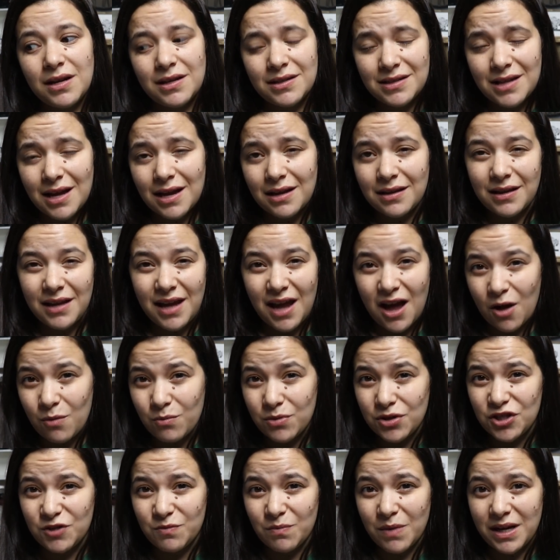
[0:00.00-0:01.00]
exactly how
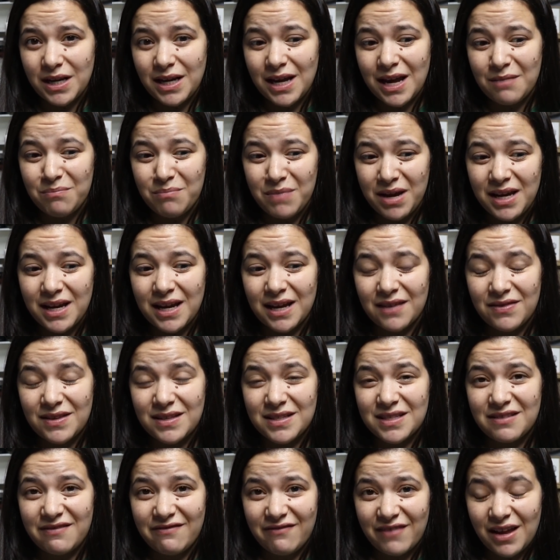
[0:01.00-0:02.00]
much money I make at
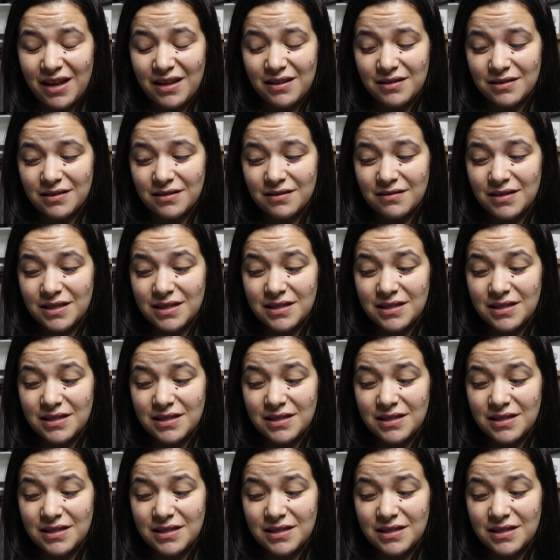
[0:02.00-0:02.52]
this event